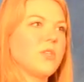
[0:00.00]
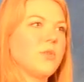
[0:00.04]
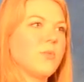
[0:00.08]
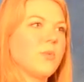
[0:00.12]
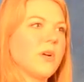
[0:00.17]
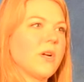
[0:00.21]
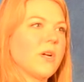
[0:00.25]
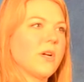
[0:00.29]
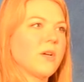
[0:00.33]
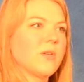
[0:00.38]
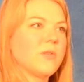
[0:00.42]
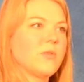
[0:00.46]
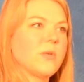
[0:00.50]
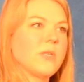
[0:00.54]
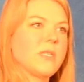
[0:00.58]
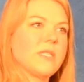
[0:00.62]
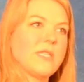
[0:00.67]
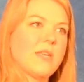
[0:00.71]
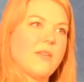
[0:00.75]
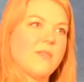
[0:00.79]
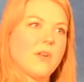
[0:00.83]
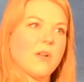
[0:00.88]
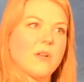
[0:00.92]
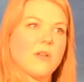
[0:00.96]
you want to go to a
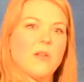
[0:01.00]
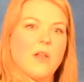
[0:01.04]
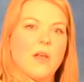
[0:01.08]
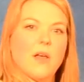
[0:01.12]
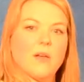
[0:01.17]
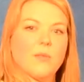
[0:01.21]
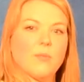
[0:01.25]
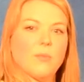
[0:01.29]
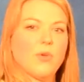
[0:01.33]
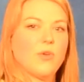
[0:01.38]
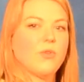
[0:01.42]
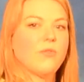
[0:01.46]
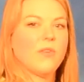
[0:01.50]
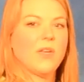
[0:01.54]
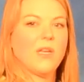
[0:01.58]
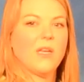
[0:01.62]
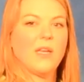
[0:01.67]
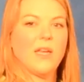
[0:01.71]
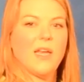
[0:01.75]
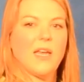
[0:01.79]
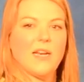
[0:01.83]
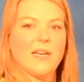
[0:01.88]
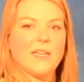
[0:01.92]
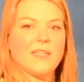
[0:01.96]
7 o'clock
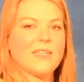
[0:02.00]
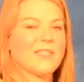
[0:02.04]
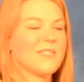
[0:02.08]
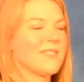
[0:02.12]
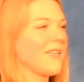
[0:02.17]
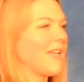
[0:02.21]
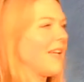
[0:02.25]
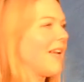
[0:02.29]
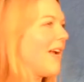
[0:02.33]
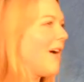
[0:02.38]
movie and it doesn't get